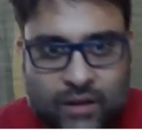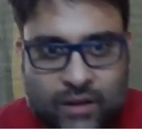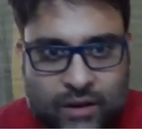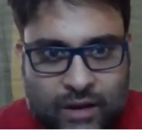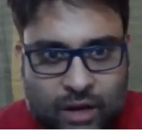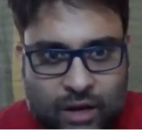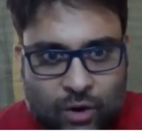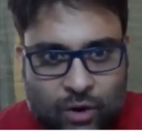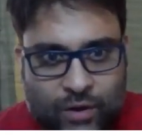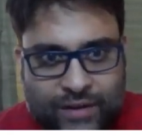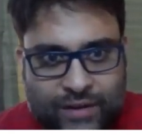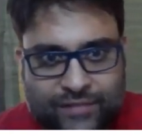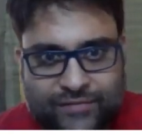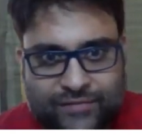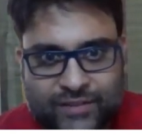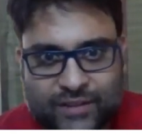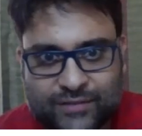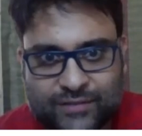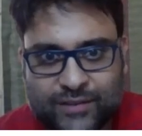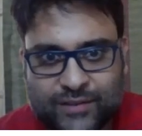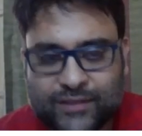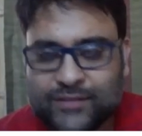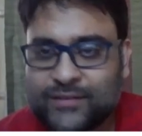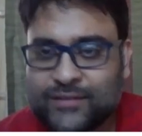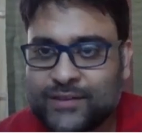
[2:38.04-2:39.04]
Now if
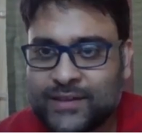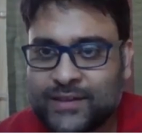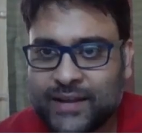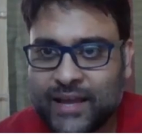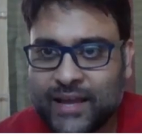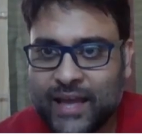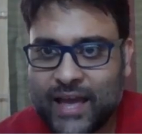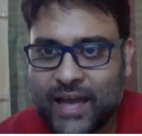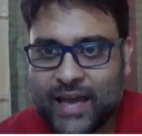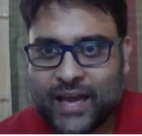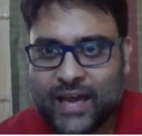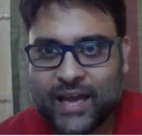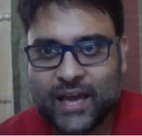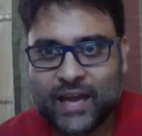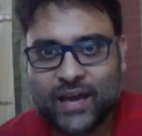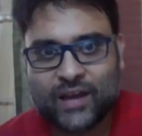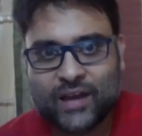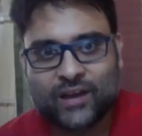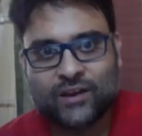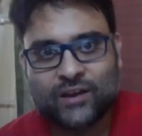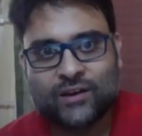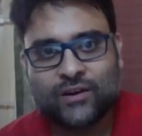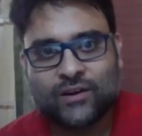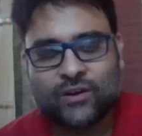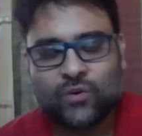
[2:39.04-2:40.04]
this is 3A,
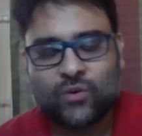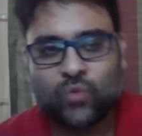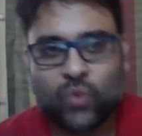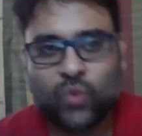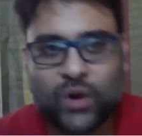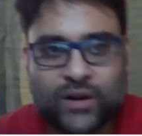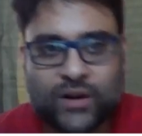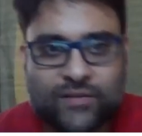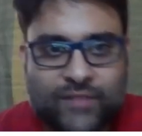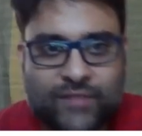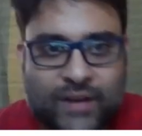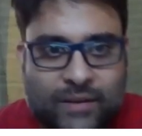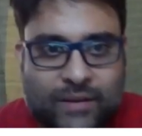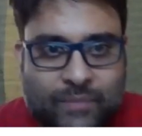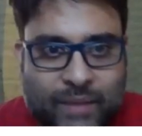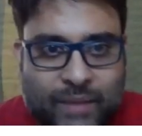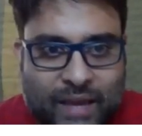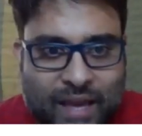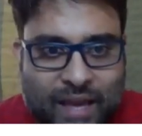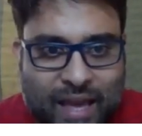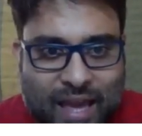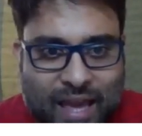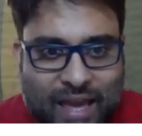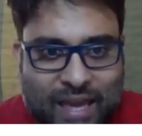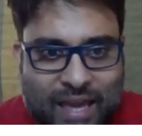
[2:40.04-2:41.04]
what will
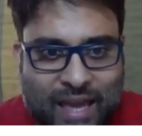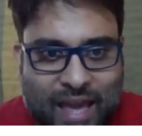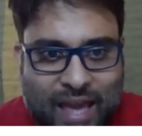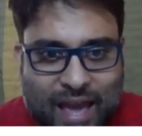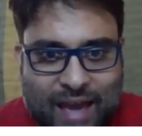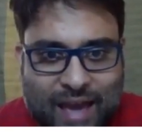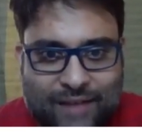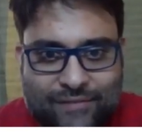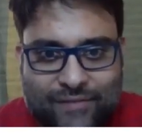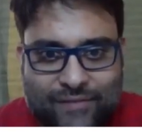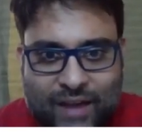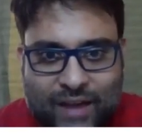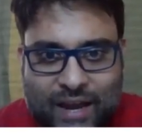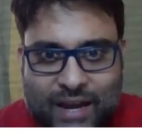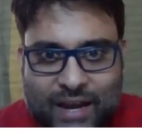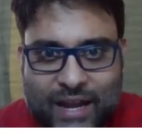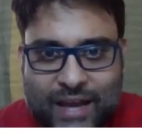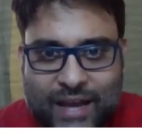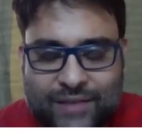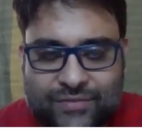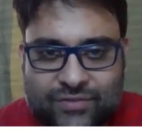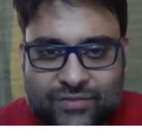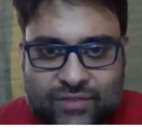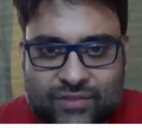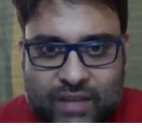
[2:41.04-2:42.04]
be EF and
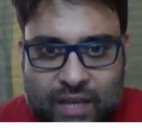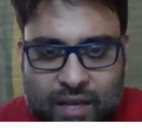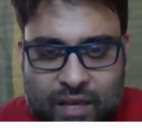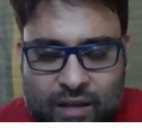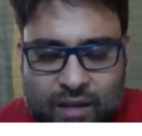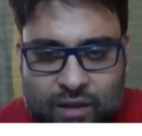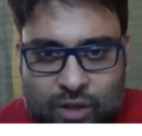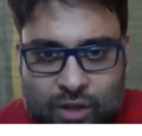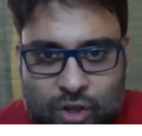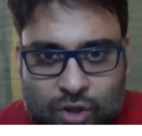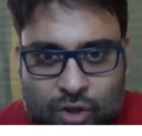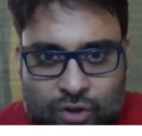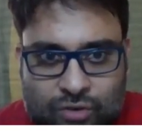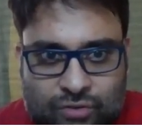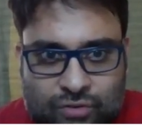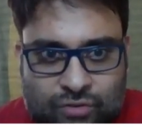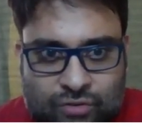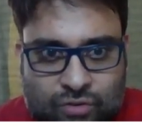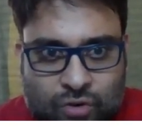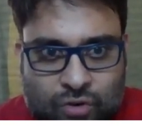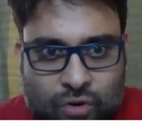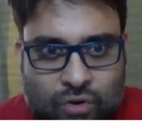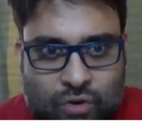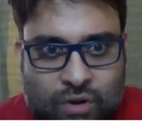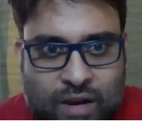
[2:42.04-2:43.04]
FC?
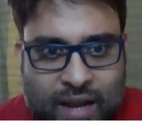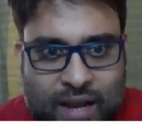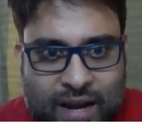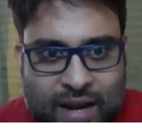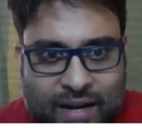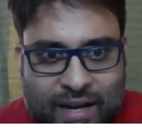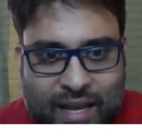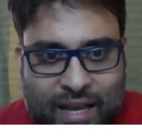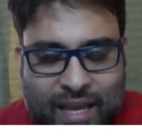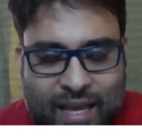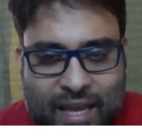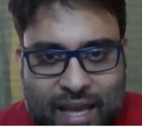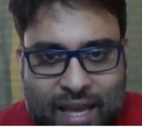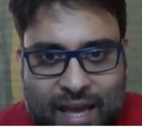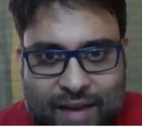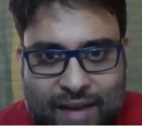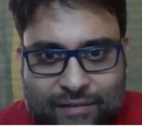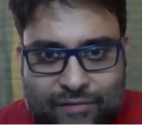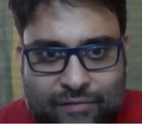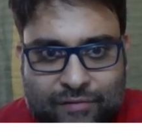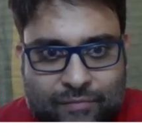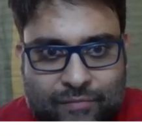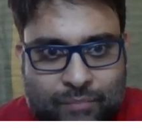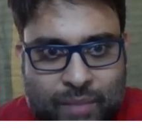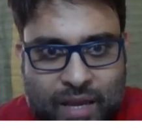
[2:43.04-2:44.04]
So let
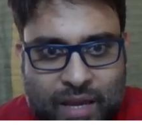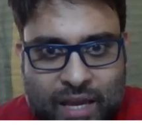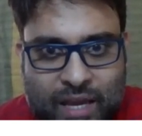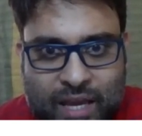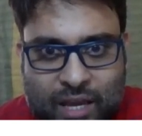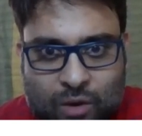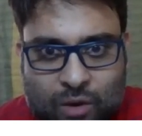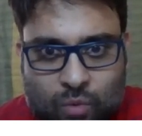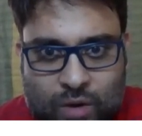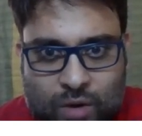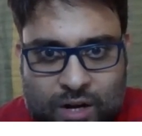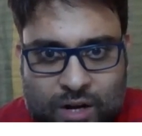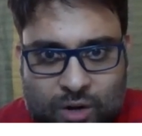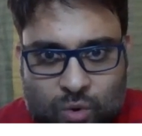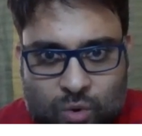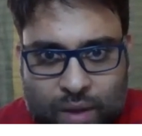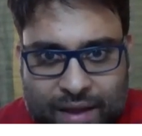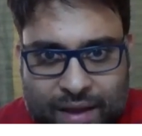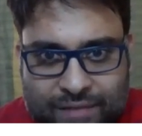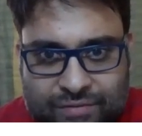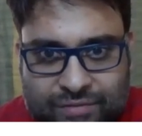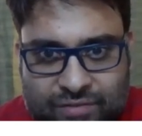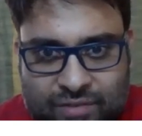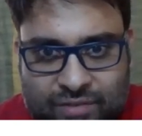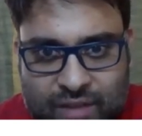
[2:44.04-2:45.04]
EF be equal
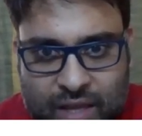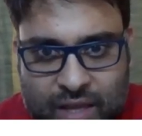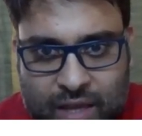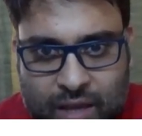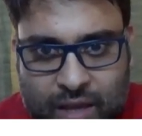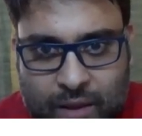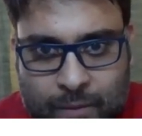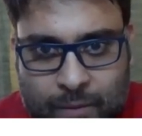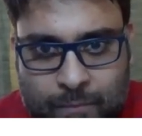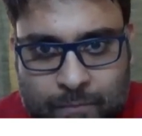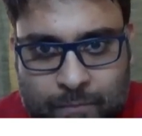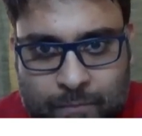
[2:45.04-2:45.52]
to FC